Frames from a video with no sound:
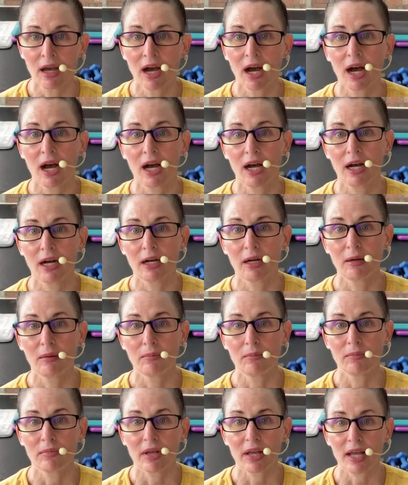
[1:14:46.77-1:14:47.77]

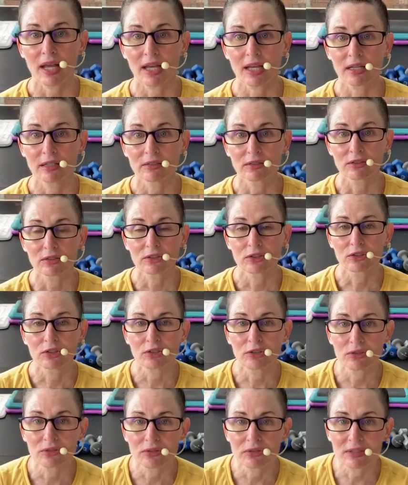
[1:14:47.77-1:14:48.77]
Um, and
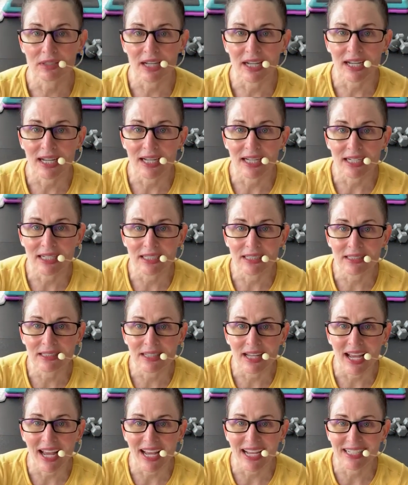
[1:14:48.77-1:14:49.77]
Tuesdays,
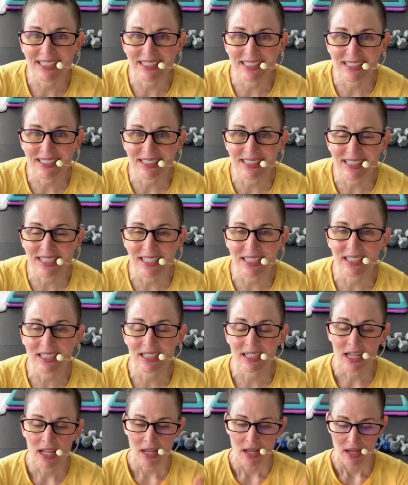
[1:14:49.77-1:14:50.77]
hey
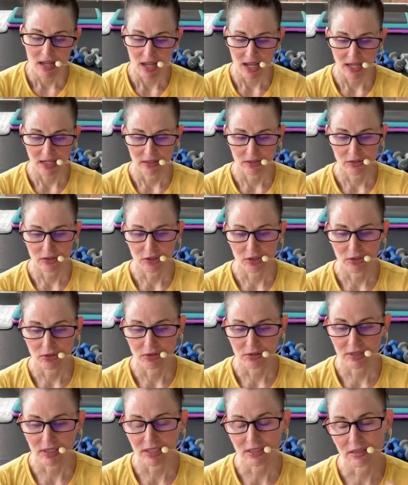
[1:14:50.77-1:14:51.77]
Cecile, and
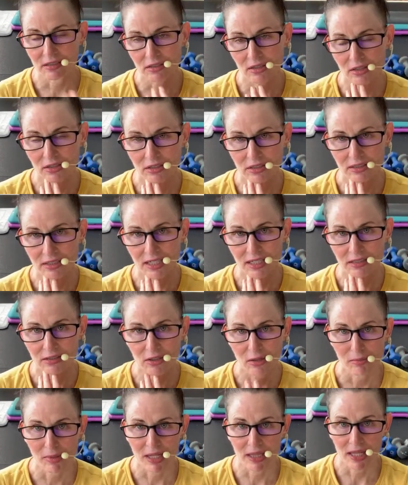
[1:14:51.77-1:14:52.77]
Tuesdays, Thursdays
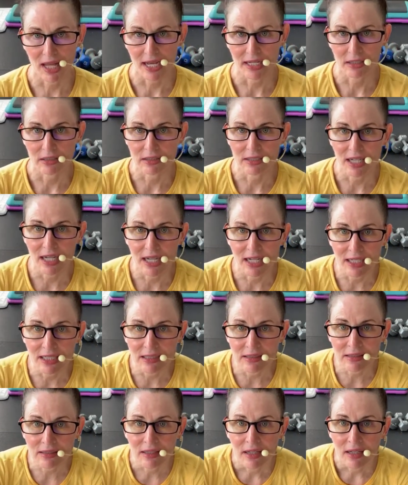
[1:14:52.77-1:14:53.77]
are my lighter days.